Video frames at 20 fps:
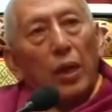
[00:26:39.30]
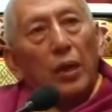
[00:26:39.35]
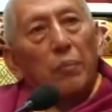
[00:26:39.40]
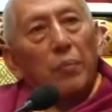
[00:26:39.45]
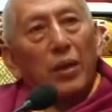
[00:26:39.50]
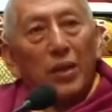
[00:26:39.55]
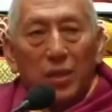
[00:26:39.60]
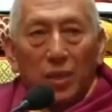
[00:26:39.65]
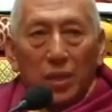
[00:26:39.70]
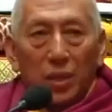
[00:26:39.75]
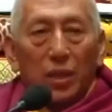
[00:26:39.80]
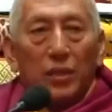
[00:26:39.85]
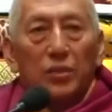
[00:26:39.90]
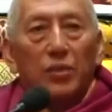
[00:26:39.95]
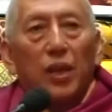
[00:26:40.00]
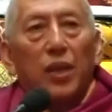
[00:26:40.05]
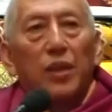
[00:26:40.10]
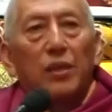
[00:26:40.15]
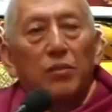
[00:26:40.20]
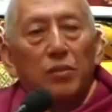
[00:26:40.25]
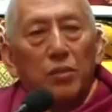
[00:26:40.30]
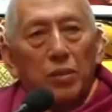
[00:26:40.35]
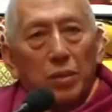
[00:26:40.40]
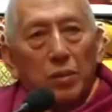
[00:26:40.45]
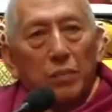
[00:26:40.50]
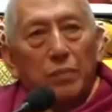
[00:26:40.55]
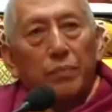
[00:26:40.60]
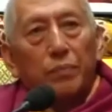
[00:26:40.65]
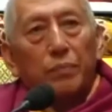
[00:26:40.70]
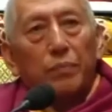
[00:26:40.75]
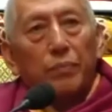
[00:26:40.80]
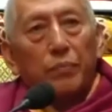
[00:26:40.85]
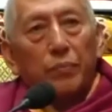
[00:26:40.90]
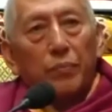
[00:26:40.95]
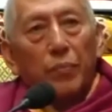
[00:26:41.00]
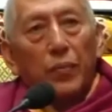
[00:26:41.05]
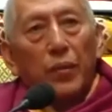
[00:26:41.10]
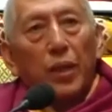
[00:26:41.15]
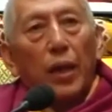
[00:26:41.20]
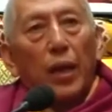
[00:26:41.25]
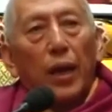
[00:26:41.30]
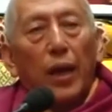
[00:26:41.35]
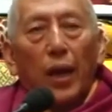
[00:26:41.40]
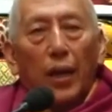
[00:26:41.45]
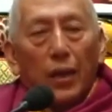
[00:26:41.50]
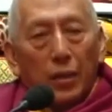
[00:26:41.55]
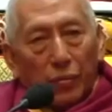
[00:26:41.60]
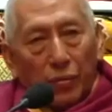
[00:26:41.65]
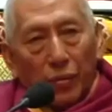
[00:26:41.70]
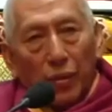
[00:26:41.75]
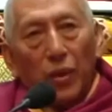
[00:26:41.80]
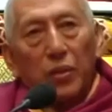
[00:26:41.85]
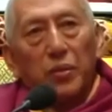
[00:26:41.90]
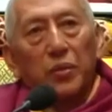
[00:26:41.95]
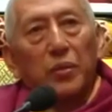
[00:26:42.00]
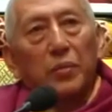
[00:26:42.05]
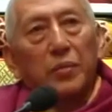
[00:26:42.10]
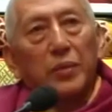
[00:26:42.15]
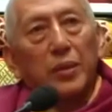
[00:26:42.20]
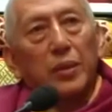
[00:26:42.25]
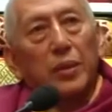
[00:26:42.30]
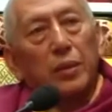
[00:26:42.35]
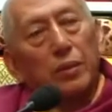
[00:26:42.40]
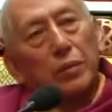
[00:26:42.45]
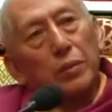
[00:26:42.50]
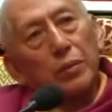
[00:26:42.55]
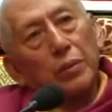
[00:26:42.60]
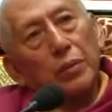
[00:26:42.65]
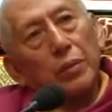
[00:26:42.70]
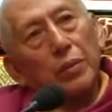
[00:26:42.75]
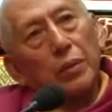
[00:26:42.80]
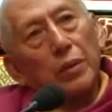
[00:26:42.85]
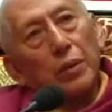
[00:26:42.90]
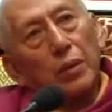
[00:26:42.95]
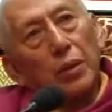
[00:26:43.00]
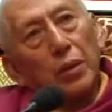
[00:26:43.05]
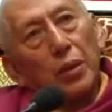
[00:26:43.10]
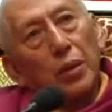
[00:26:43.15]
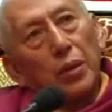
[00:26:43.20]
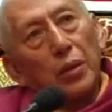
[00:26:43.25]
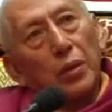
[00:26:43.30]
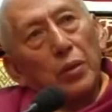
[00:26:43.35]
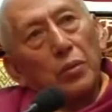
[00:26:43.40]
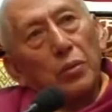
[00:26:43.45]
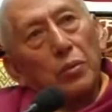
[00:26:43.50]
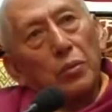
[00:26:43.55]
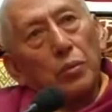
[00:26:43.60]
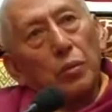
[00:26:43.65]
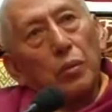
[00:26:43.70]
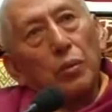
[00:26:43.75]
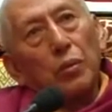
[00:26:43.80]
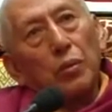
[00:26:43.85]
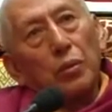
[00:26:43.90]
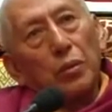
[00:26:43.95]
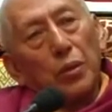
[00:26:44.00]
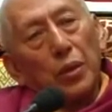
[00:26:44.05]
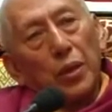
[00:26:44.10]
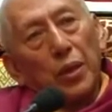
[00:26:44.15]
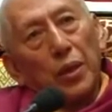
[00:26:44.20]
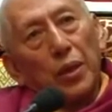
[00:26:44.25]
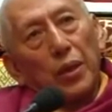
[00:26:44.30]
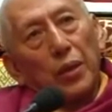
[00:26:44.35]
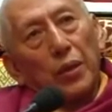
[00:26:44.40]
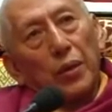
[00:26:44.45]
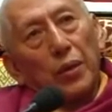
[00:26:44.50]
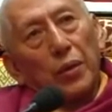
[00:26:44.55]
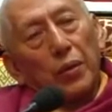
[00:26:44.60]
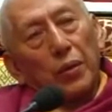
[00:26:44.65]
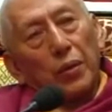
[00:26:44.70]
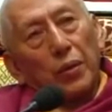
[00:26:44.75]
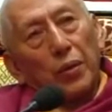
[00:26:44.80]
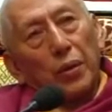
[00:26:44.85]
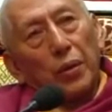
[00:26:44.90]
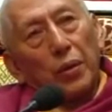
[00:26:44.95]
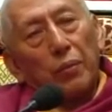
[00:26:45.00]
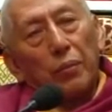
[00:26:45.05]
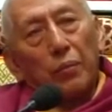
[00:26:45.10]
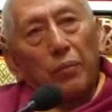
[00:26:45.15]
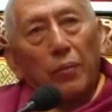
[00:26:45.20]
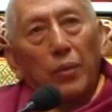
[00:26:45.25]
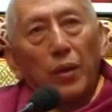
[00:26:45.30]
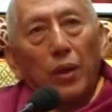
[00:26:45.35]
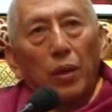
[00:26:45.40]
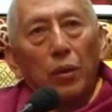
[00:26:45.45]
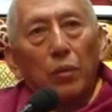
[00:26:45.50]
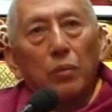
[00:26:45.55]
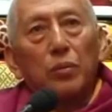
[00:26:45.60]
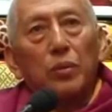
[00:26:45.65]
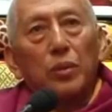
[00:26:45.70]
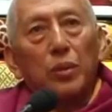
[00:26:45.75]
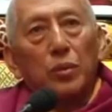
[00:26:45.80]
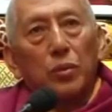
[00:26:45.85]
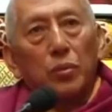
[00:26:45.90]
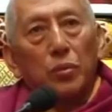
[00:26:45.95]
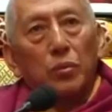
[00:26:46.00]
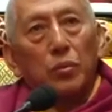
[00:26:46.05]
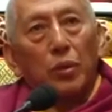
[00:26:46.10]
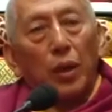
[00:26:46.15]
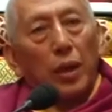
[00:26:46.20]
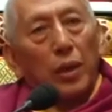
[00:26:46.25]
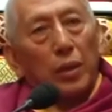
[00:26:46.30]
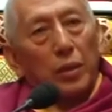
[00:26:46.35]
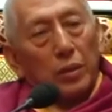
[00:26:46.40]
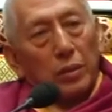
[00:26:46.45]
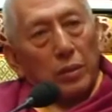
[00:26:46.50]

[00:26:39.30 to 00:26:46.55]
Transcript: material science and philosophy. So if we look to